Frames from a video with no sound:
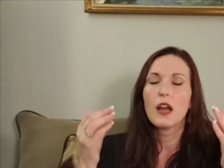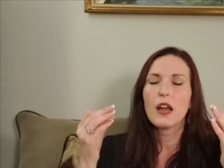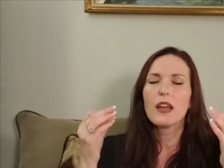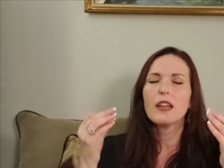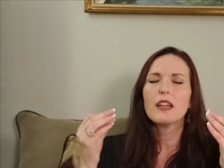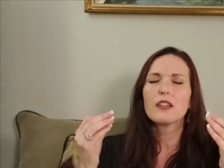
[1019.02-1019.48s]

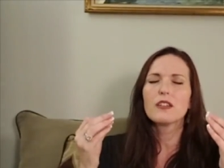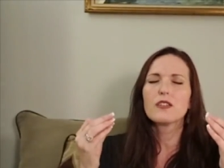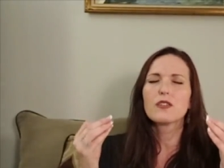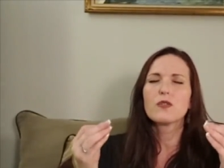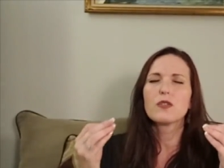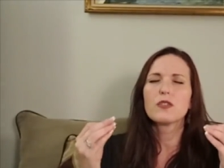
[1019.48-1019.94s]
and he
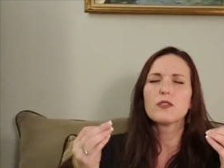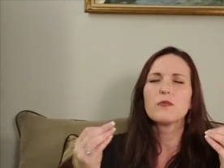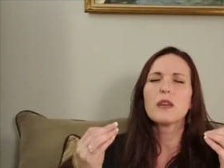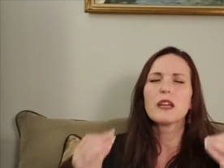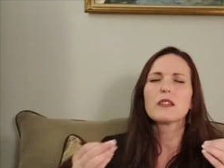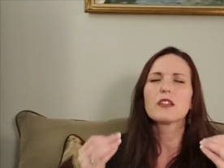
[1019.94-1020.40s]
is going to
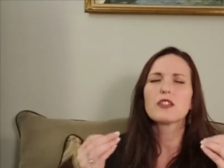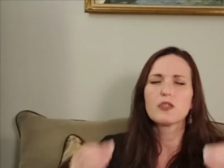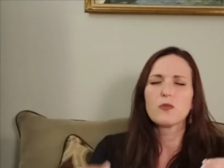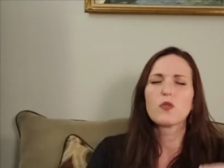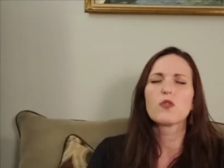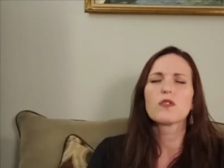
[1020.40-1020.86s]
make things
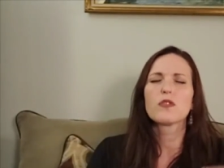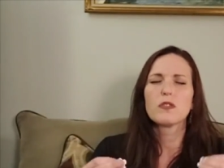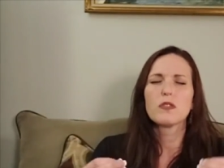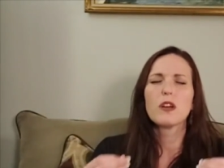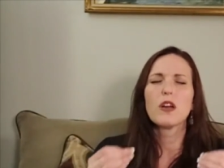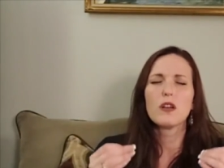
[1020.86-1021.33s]
more
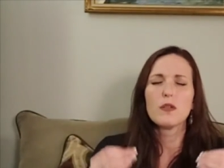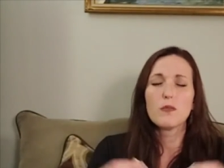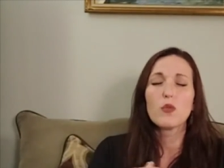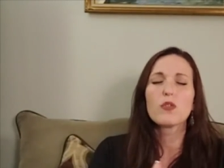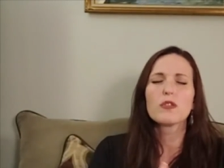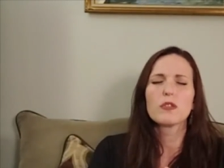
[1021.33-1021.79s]
than uh,
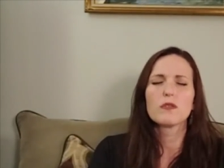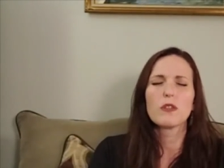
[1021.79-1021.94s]
more than